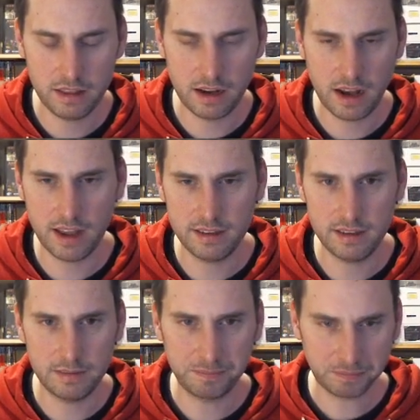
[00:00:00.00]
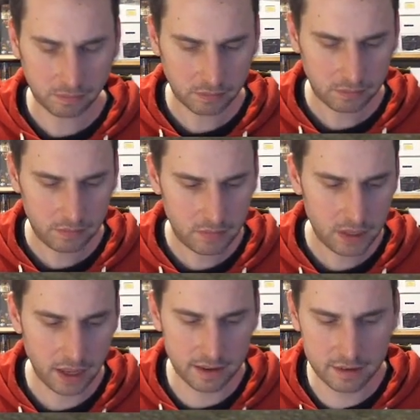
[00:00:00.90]
the classes,
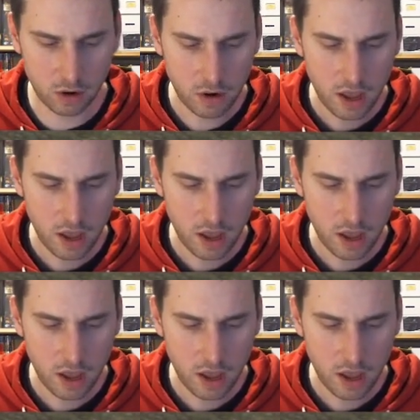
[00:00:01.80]
and so